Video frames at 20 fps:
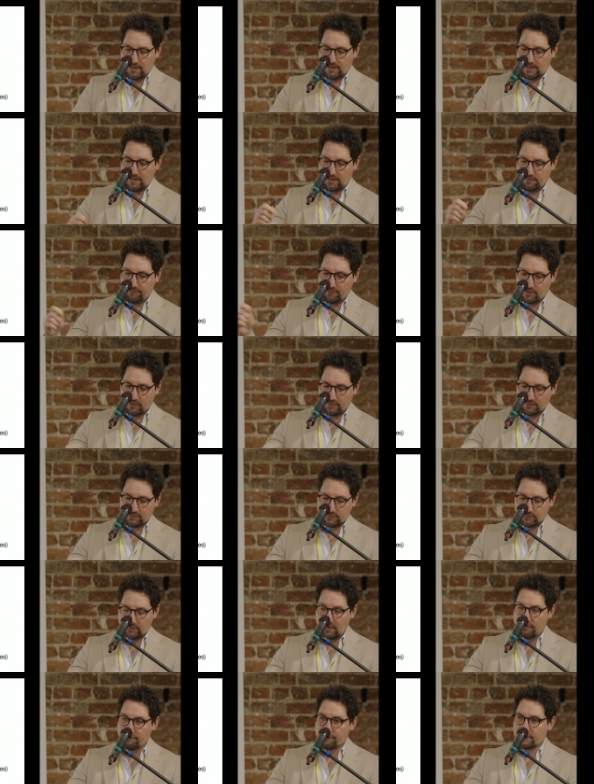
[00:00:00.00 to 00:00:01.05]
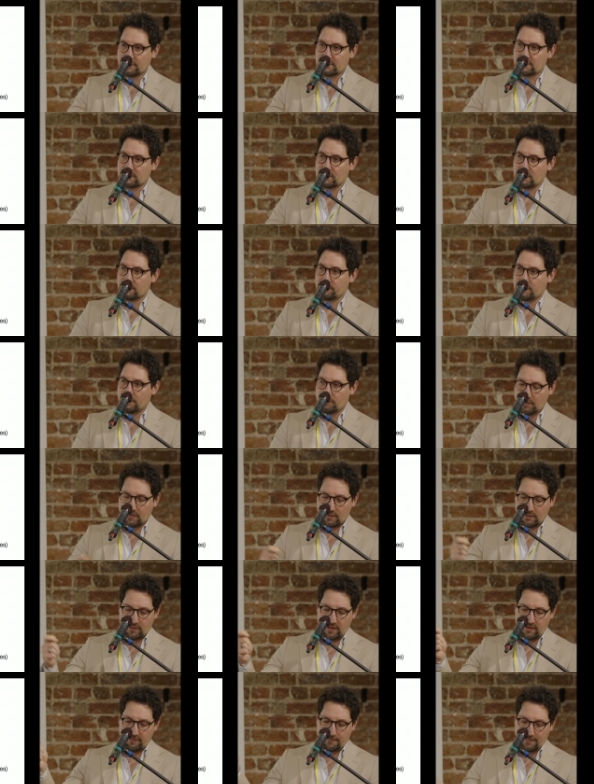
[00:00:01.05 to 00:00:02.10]
If we're going to the inference server, we're
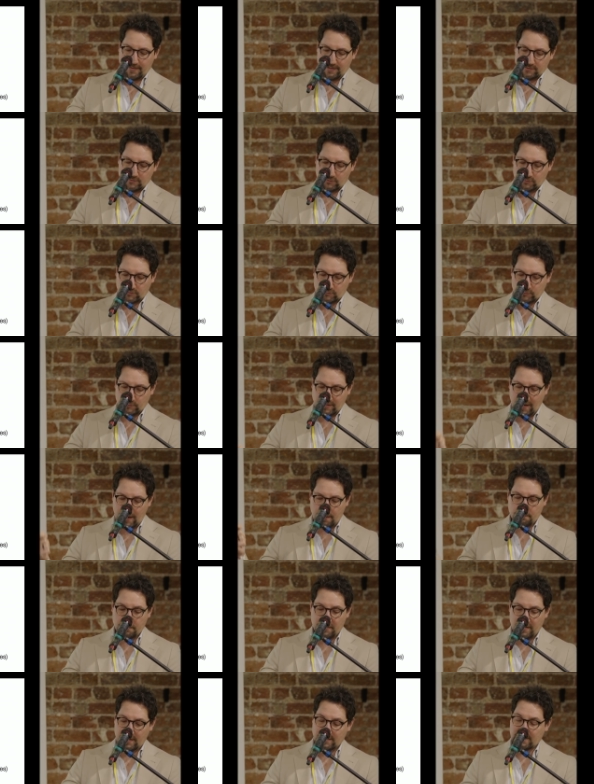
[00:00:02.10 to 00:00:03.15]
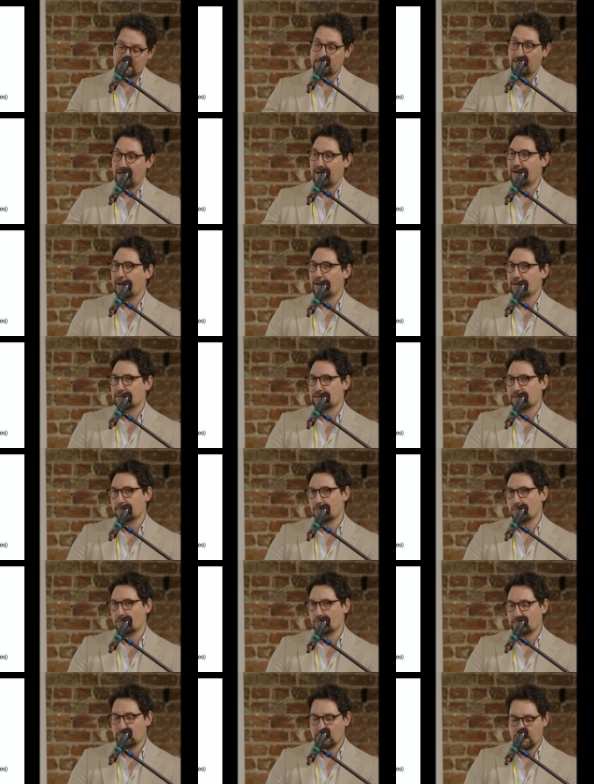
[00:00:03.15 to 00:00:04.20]
going to have PyTorch with MPS backend
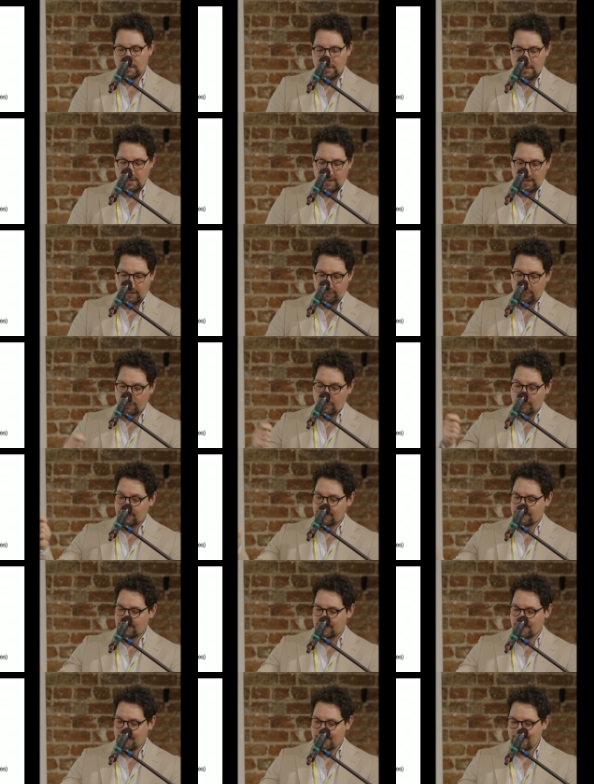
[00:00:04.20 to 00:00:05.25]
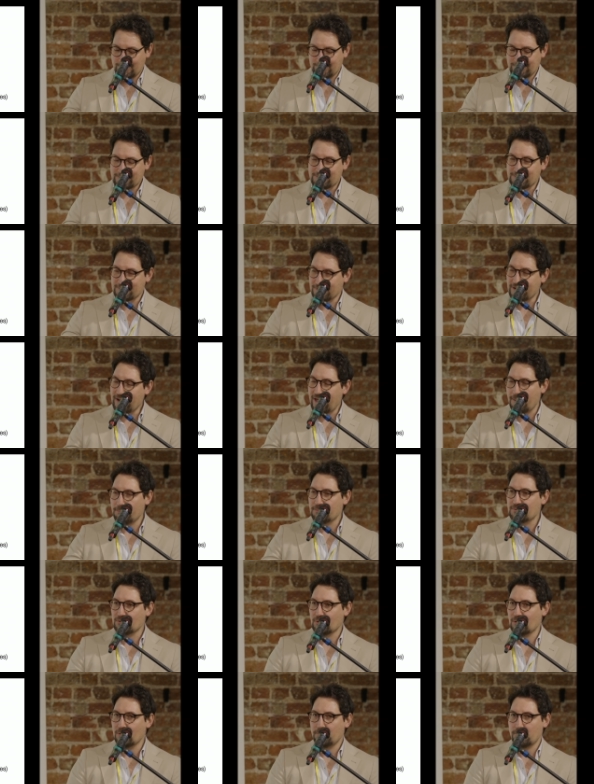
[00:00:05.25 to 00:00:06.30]
support. If you're going to
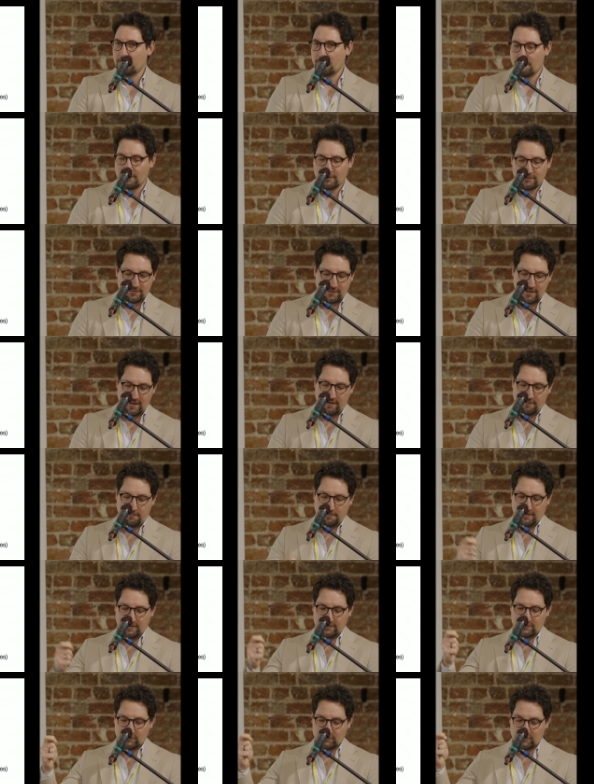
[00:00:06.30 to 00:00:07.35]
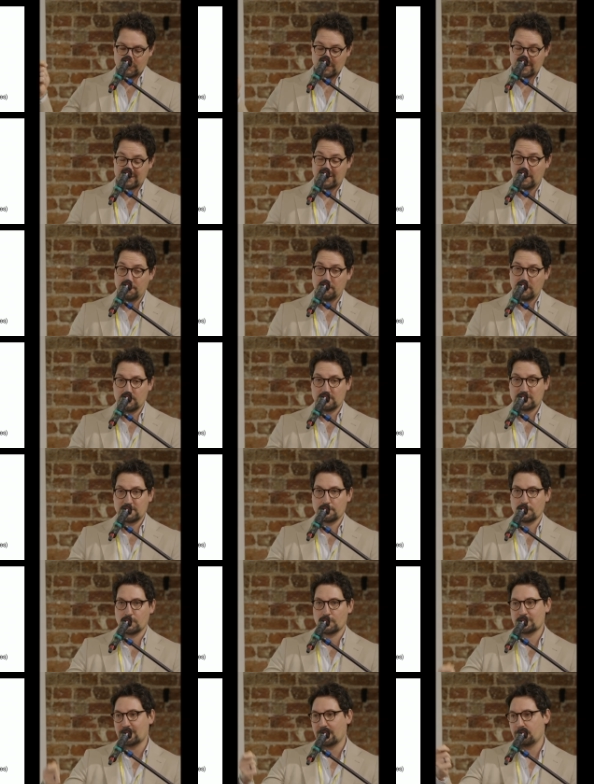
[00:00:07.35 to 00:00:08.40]
laptop, we want to have PyTorch with CPU
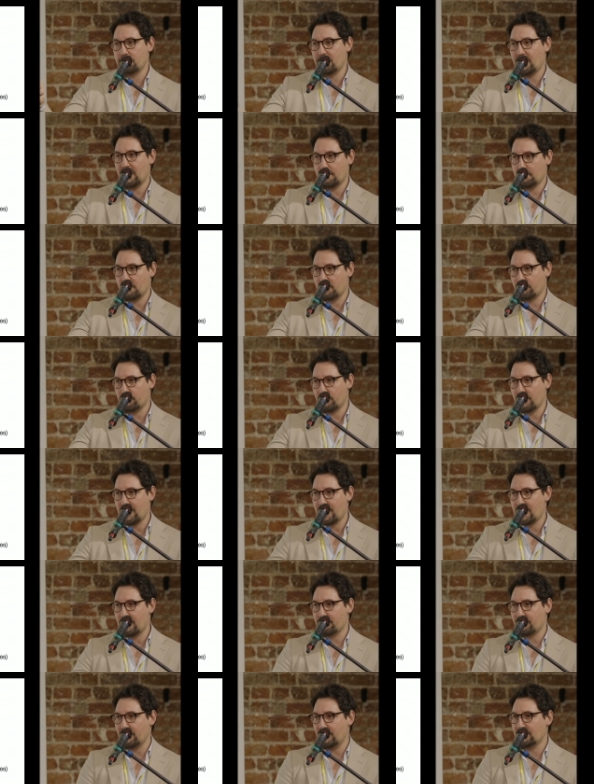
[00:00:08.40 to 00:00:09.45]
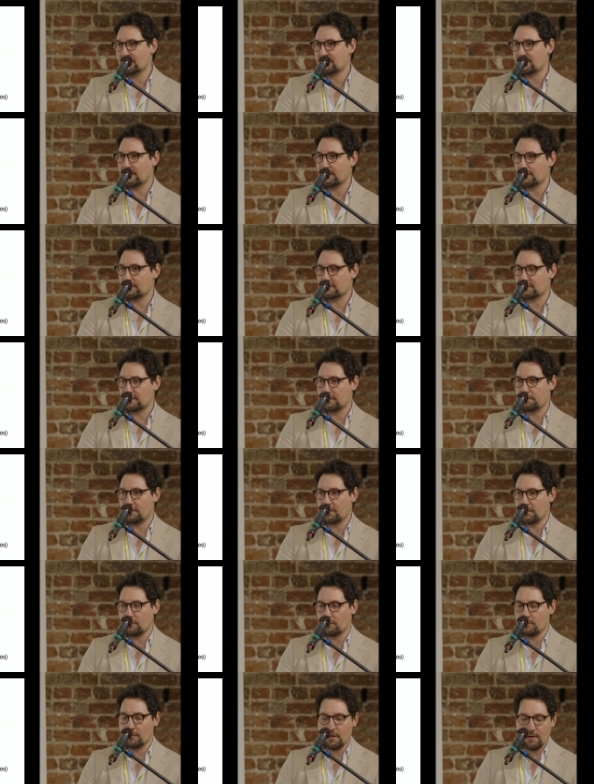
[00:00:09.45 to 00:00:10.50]
support, and maybe if we have Intel
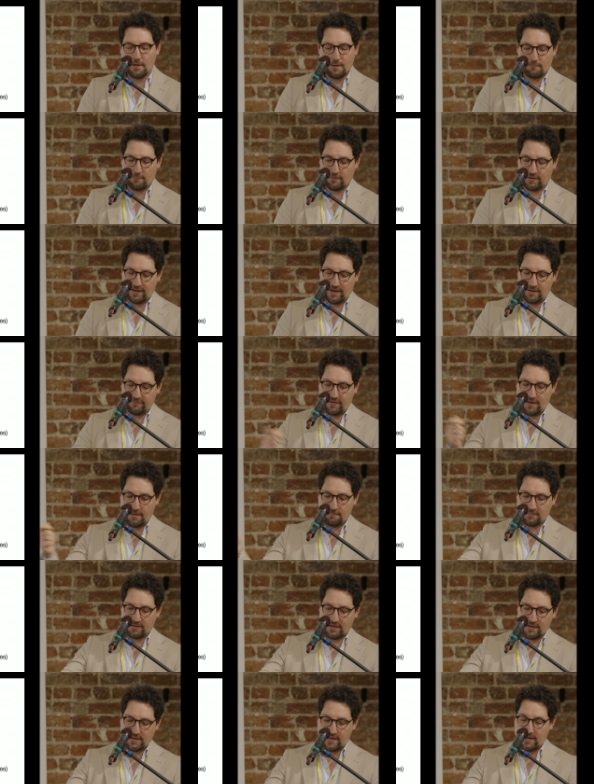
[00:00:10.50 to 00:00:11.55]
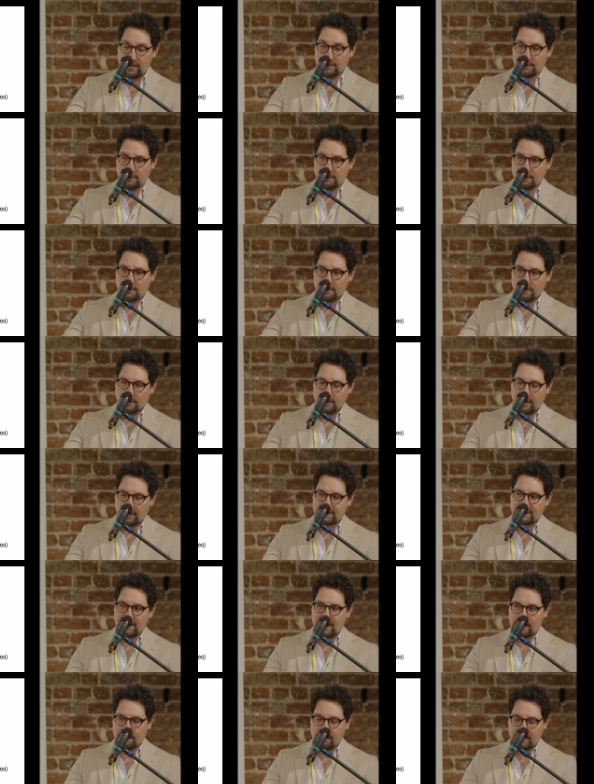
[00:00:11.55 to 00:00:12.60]
CPU, we can have MKL
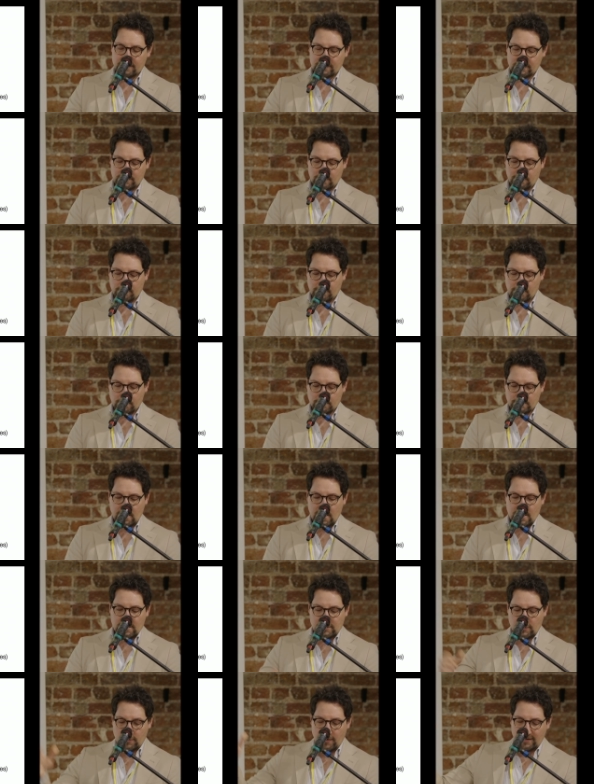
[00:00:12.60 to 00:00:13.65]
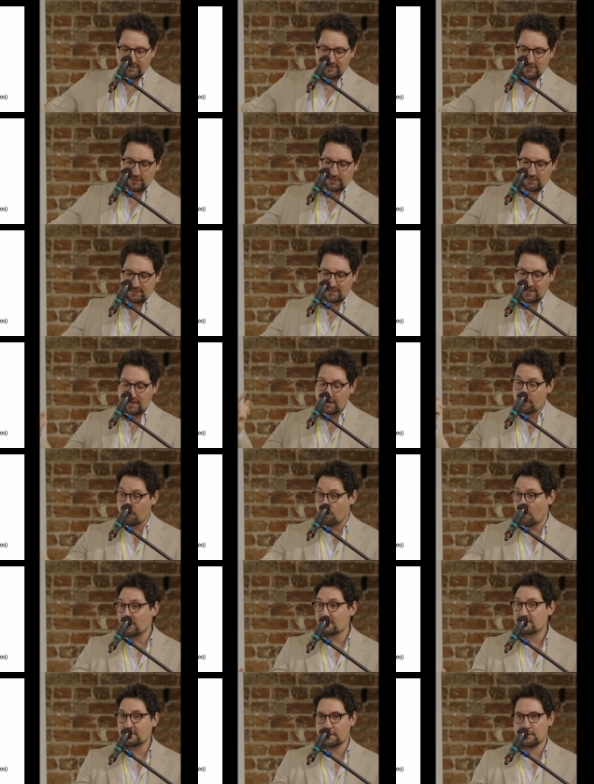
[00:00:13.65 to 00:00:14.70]
acceleration on those. So as you can see,
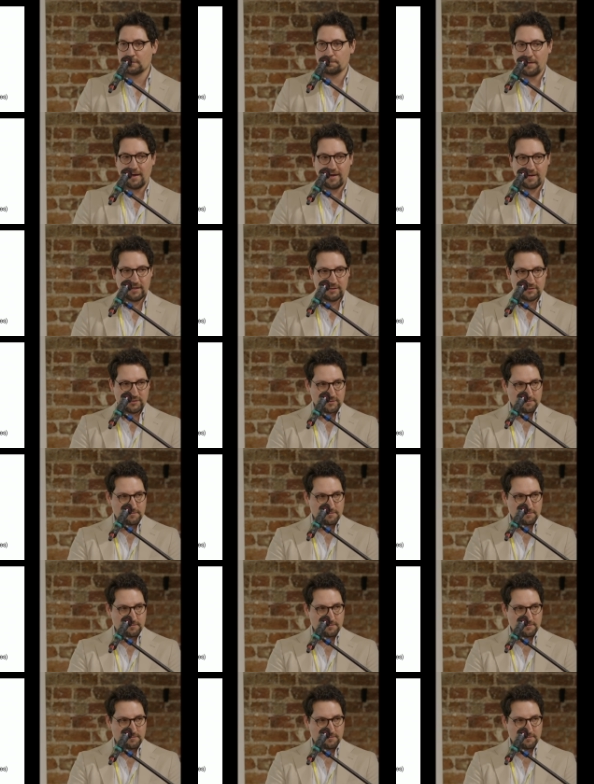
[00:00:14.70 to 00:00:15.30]
one single package has